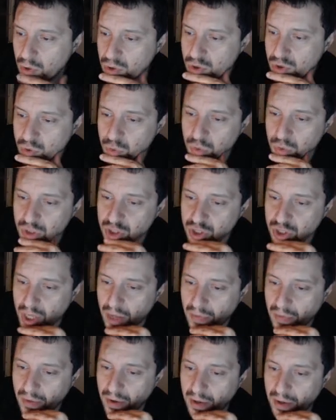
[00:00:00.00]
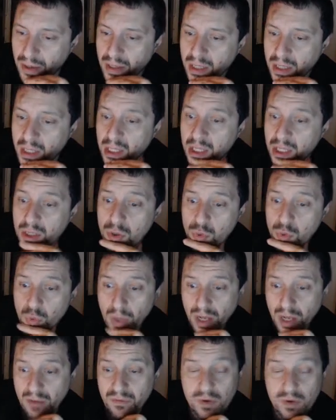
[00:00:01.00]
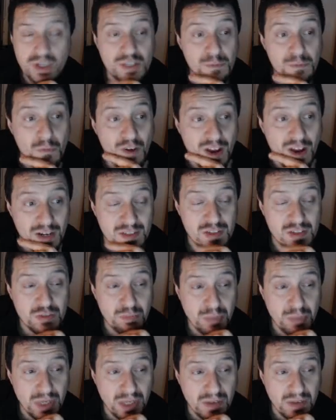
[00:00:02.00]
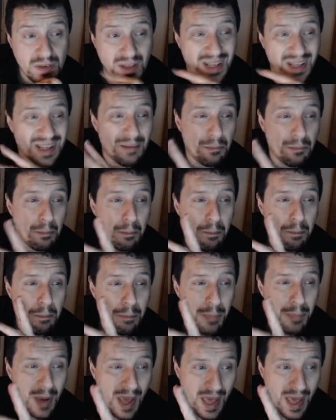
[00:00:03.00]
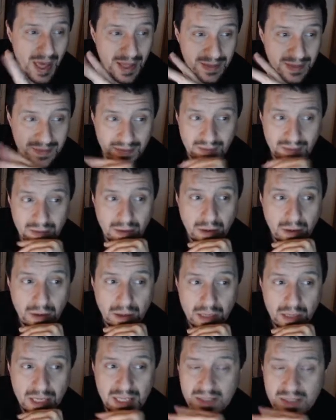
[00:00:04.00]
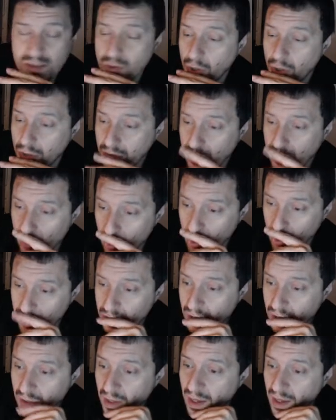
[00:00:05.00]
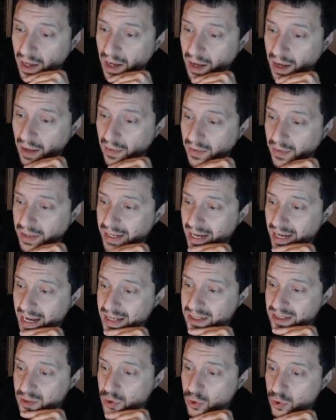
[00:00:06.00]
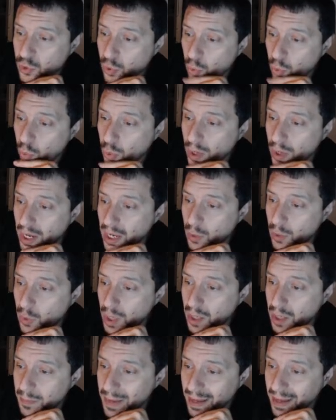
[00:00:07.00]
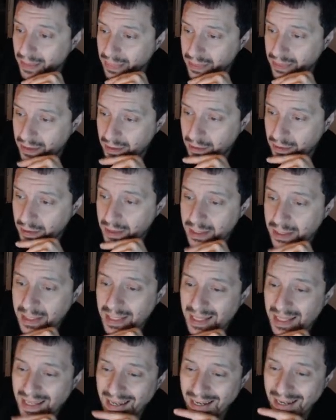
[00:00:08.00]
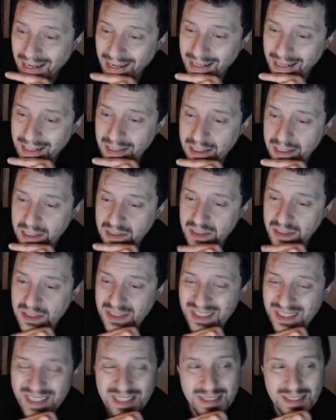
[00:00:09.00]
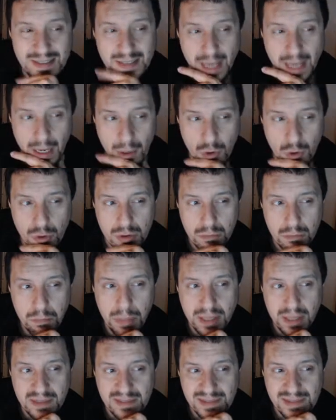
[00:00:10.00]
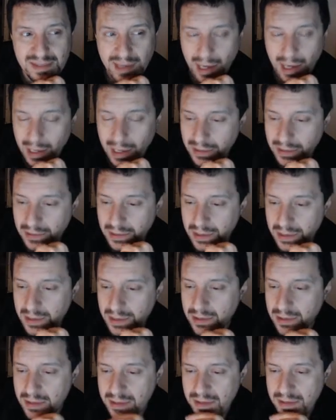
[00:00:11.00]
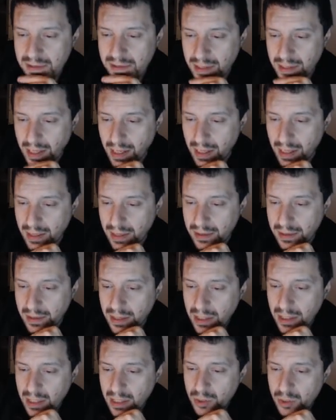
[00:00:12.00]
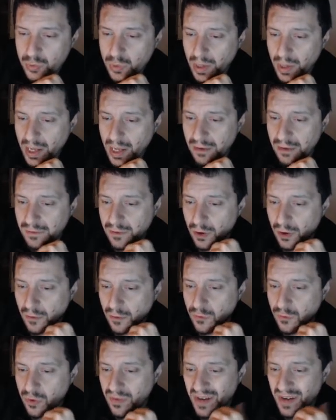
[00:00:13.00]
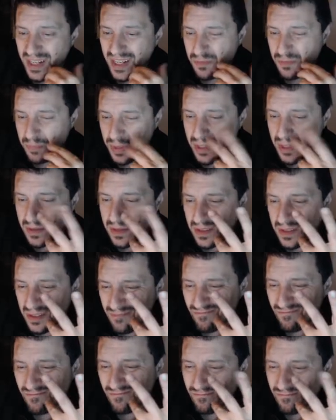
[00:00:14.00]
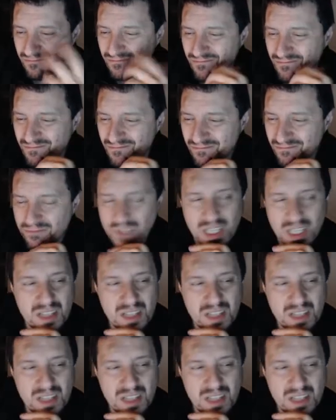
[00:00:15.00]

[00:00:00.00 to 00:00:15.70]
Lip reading: to each other. 12 reverse speed, bad. It's not good. Other guys do way better. And this is the second bad side in this tank. 12 of reverse speed is